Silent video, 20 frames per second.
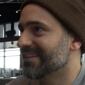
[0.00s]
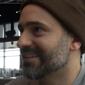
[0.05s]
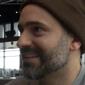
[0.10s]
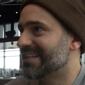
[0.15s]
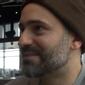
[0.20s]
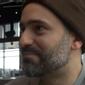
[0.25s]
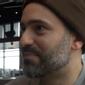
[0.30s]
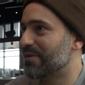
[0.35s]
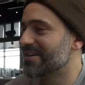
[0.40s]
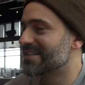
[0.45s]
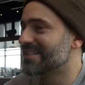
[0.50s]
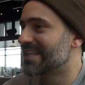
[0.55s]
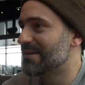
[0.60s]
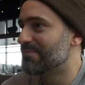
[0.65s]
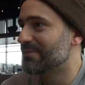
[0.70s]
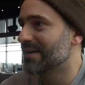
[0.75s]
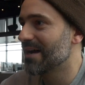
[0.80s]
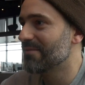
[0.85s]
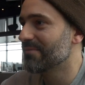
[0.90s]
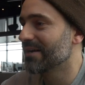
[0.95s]
these birds keep
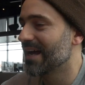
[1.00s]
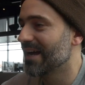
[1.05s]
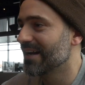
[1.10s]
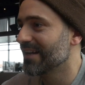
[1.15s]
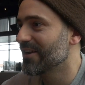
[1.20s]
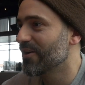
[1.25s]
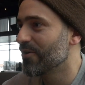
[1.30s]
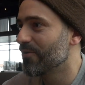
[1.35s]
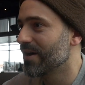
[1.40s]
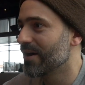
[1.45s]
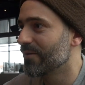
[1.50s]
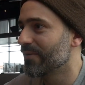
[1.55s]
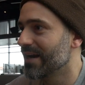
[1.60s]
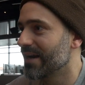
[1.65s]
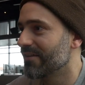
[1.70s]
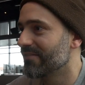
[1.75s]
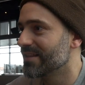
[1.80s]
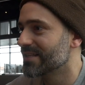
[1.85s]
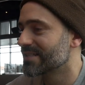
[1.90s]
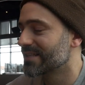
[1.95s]
coming out of nowhere oh
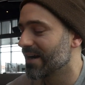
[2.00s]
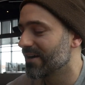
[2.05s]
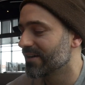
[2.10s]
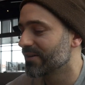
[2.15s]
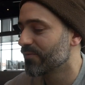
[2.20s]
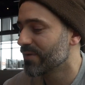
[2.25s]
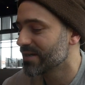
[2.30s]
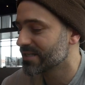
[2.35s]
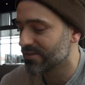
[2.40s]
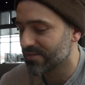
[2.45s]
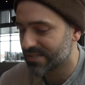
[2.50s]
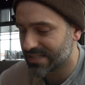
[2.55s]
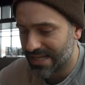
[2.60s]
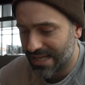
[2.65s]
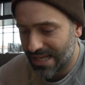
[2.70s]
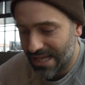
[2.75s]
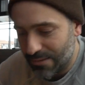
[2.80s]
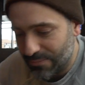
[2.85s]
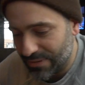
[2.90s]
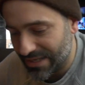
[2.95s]
whenever this character whistles.
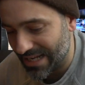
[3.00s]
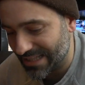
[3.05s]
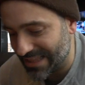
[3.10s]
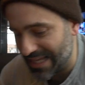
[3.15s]
But like